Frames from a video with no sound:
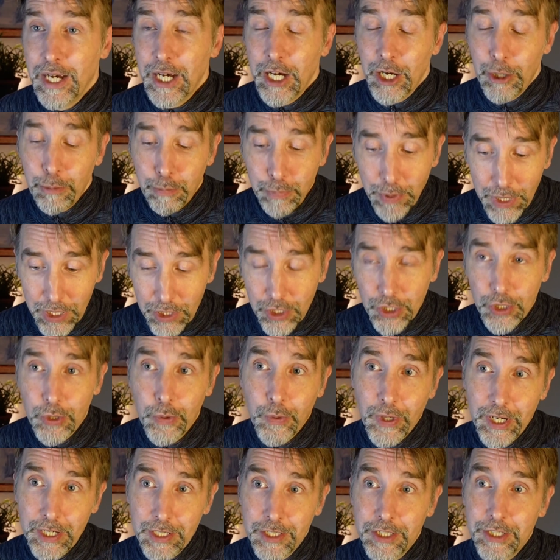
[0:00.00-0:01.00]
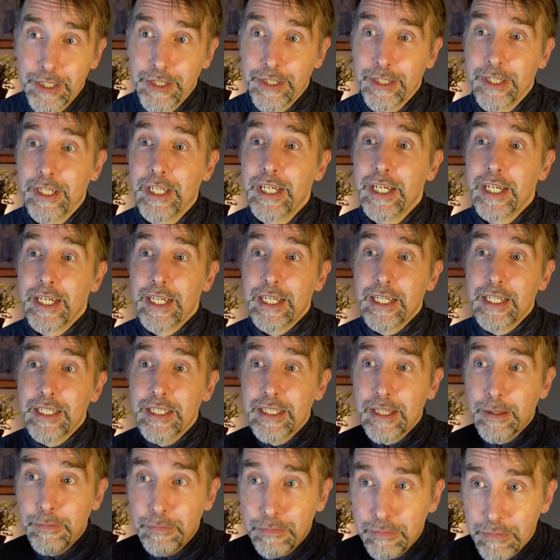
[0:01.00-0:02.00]
Habituation
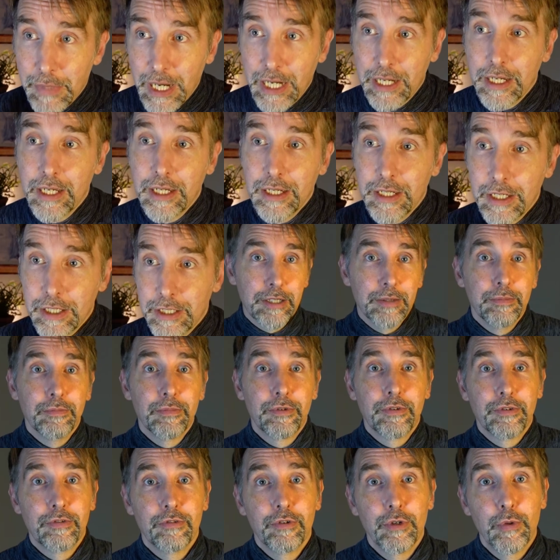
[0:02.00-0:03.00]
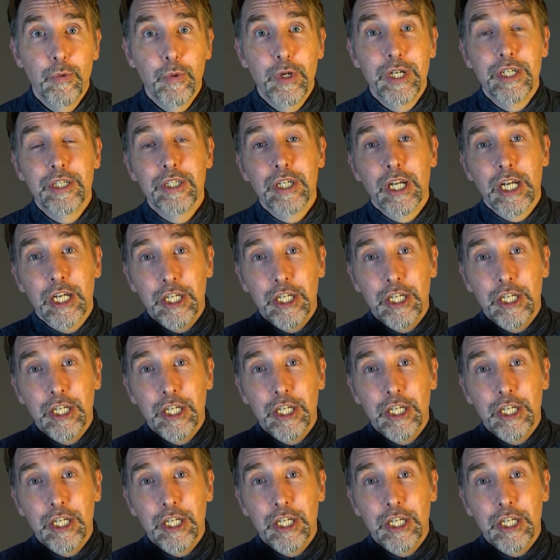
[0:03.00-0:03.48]
is the mechanism through which